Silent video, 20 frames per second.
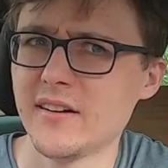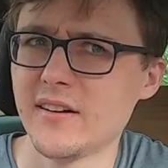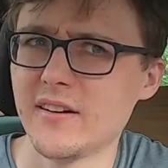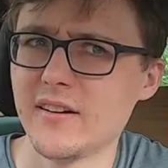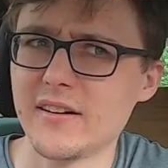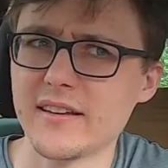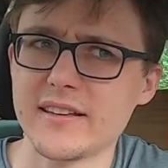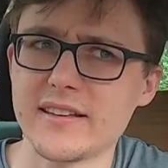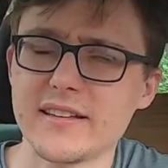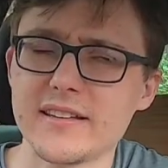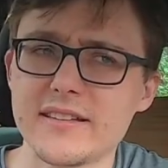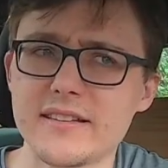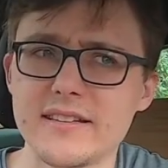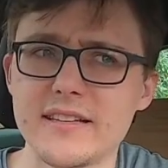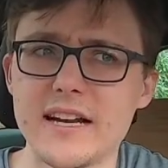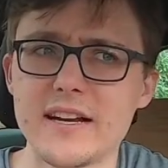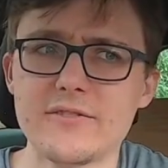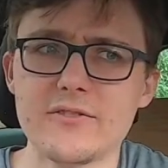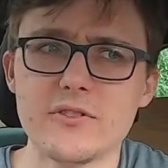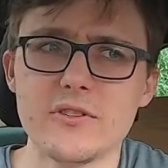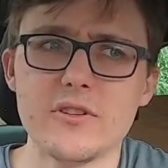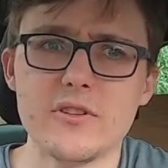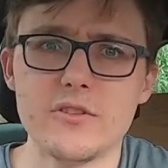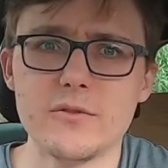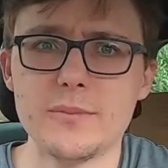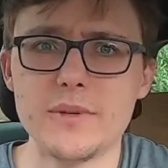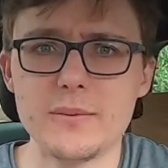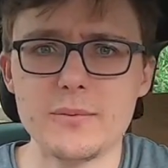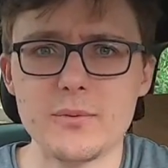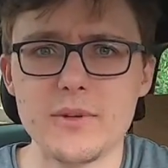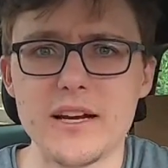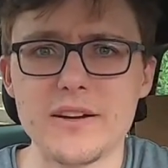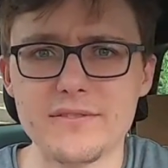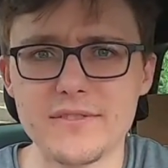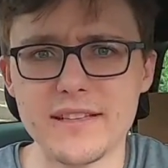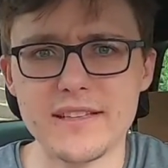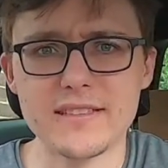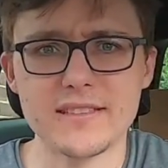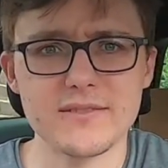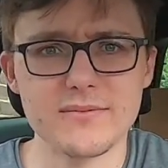I gather a lot of people have
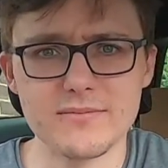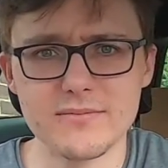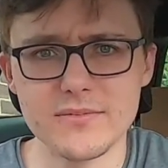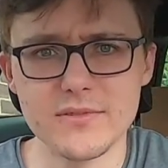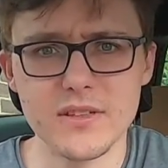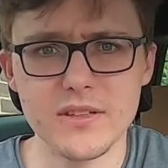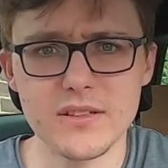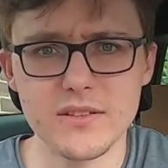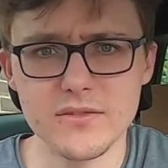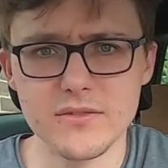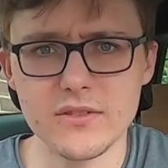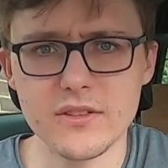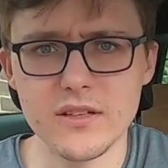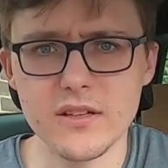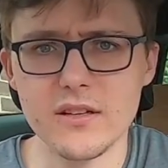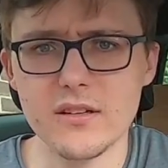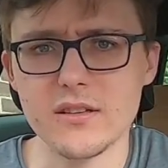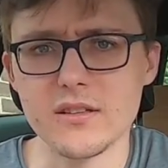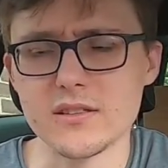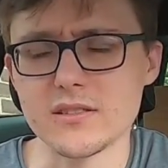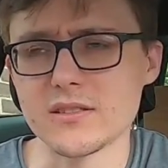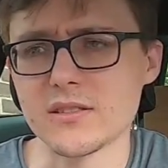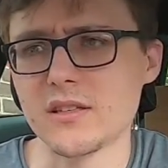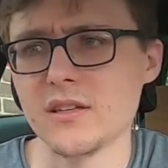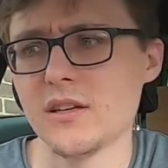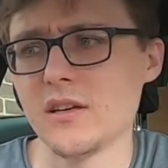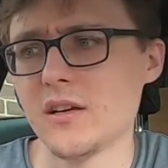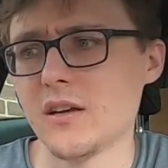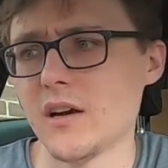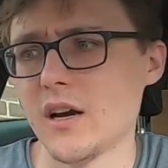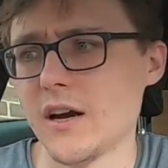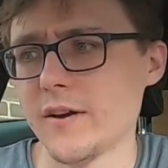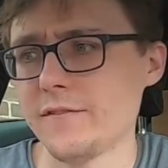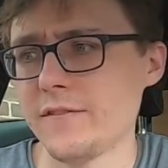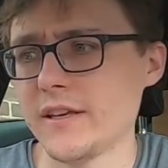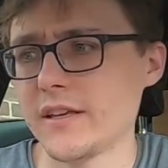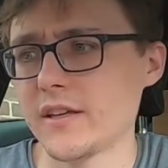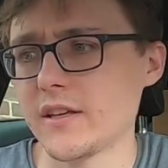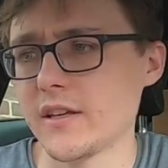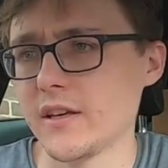these kind of cars. I
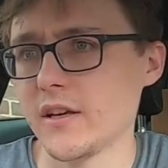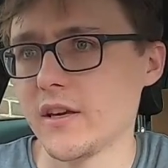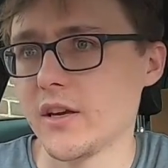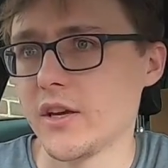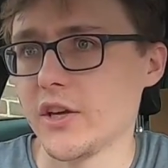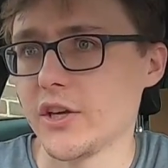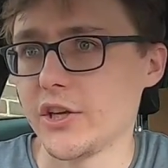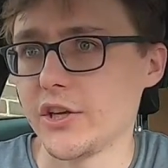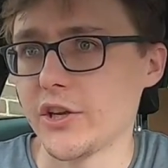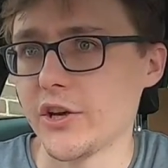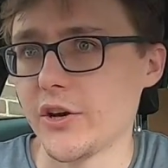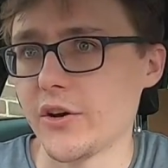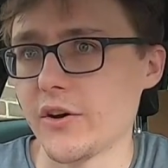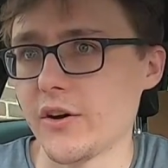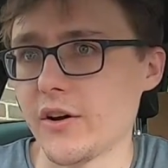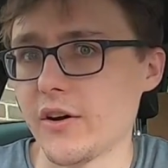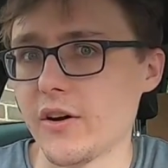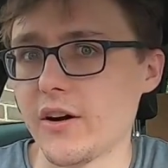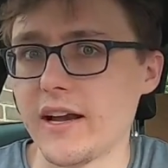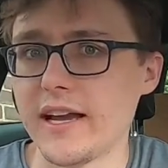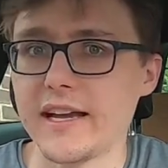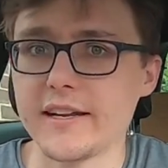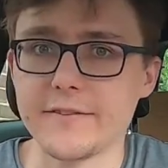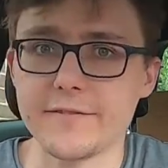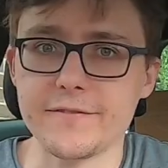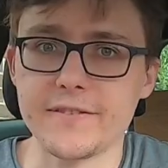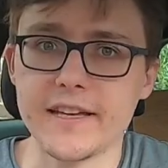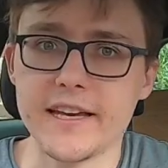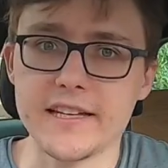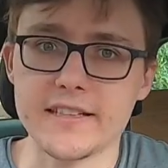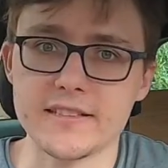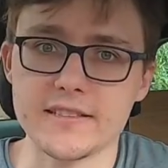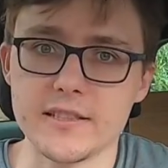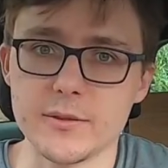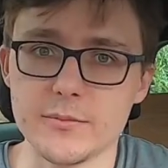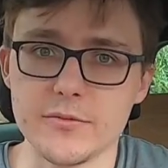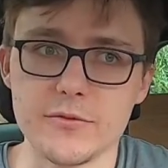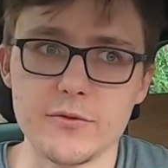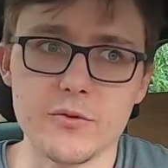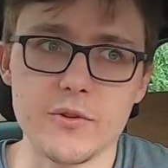think, you know, I had a
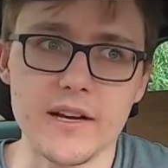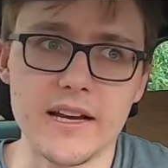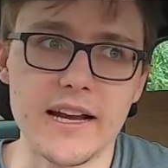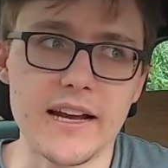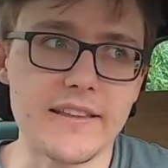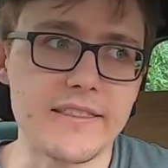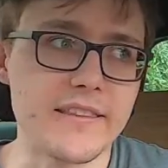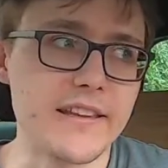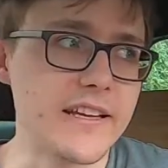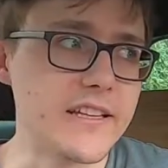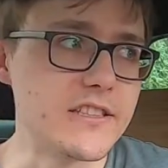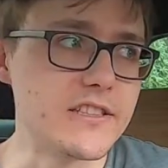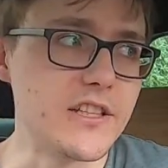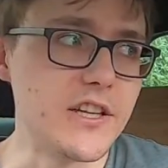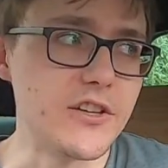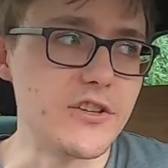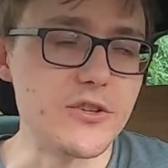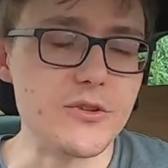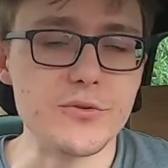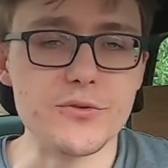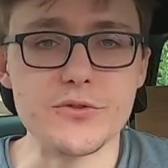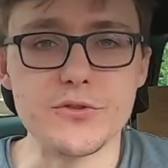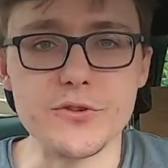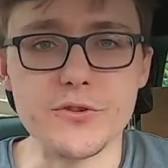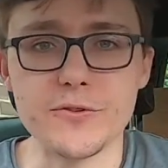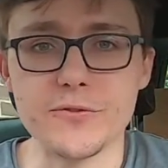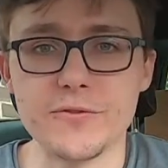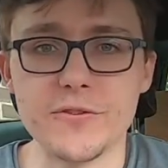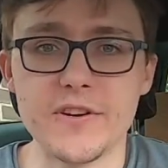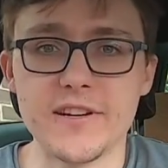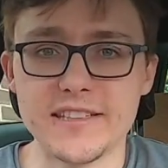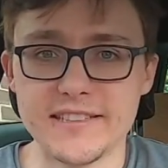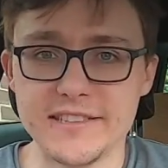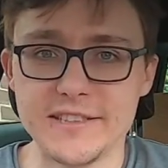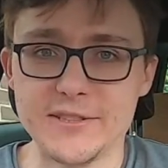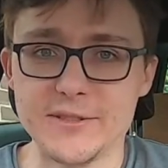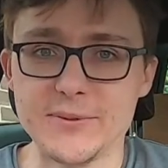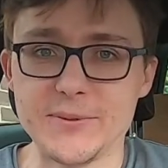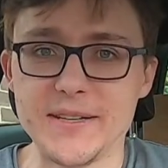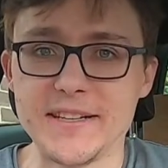Fiesta before I had this, and you do find
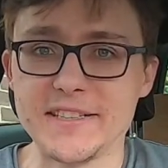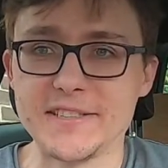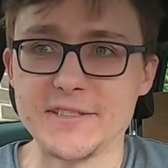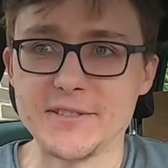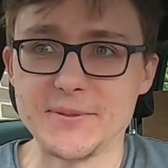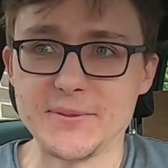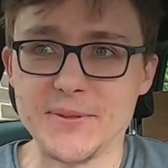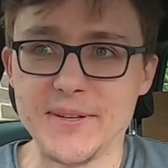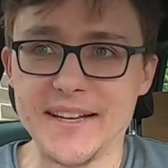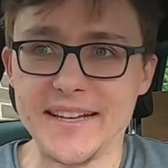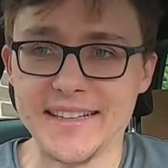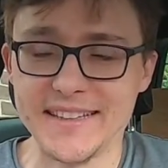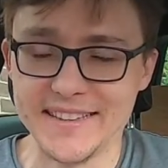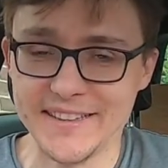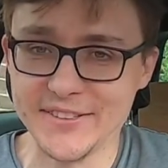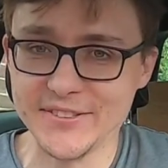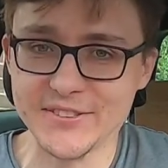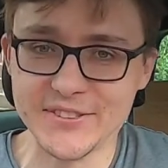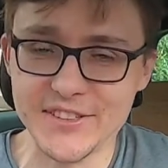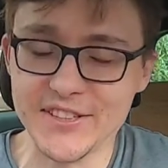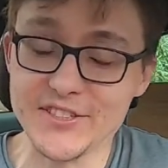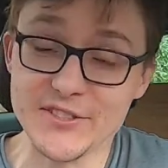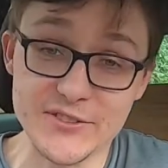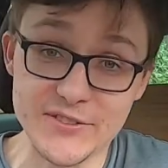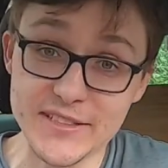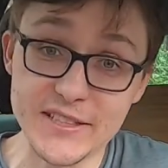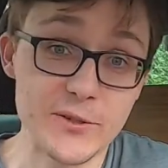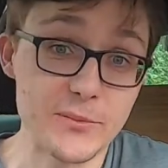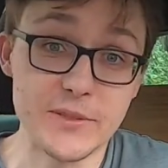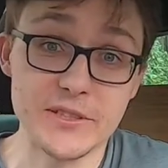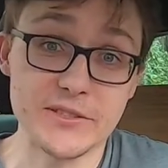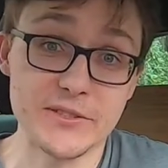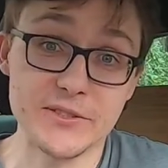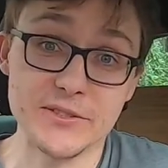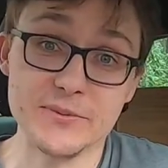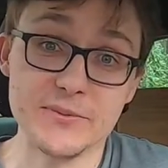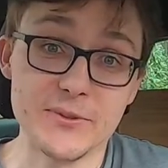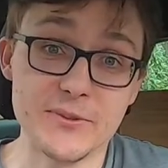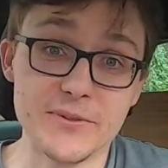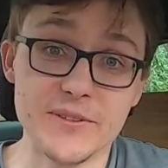situations where those cars are a little bit too
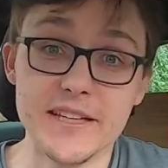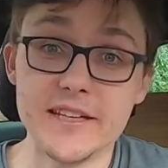small.